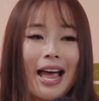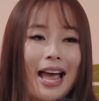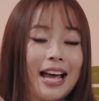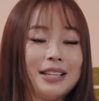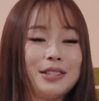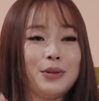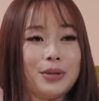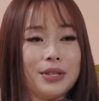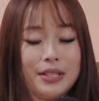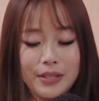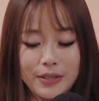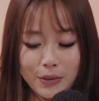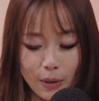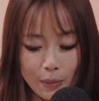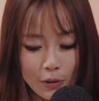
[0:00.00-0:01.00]
Head to the
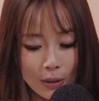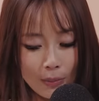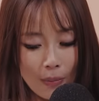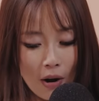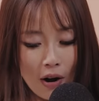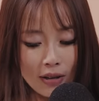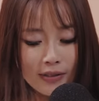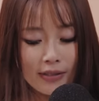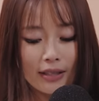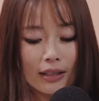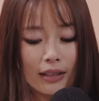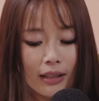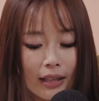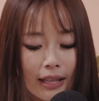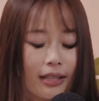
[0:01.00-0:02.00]
description box,
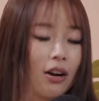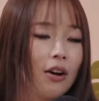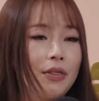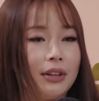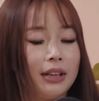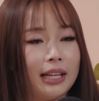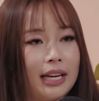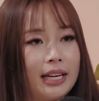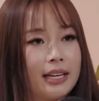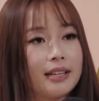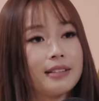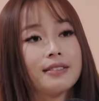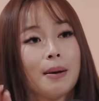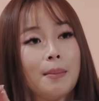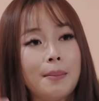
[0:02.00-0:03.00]
click on the link,
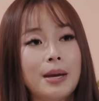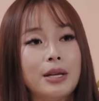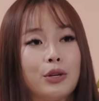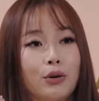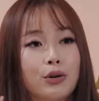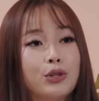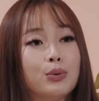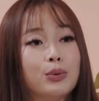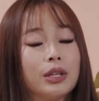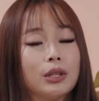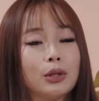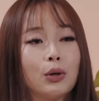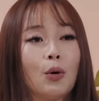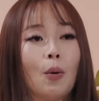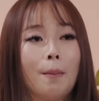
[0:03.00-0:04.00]
submit your
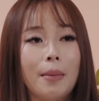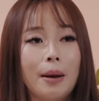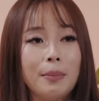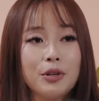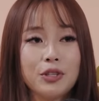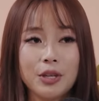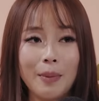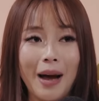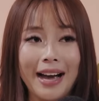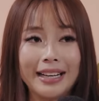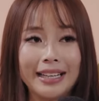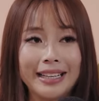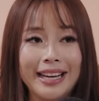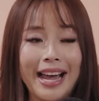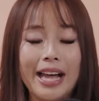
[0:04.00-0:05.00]
Uniqlo membership
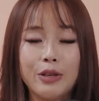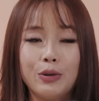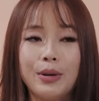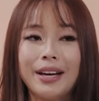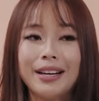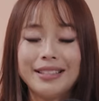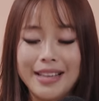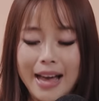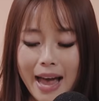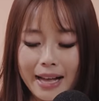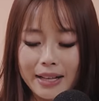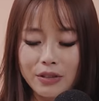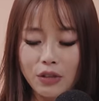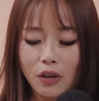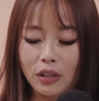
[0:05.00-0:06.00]
ID, and you get a
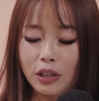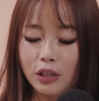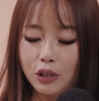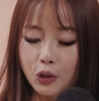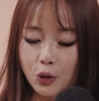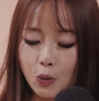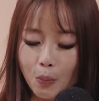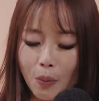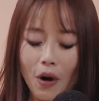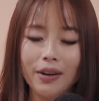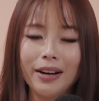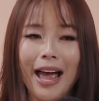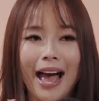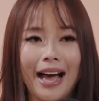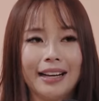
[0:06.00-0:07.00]
$10
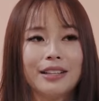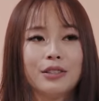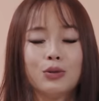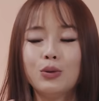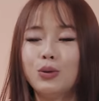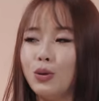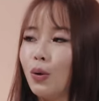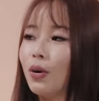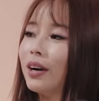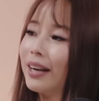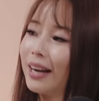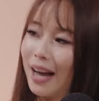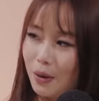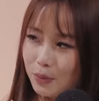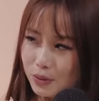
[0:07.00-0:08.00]
coupon added to your
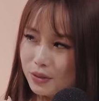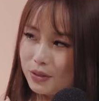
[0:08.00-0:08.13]
account.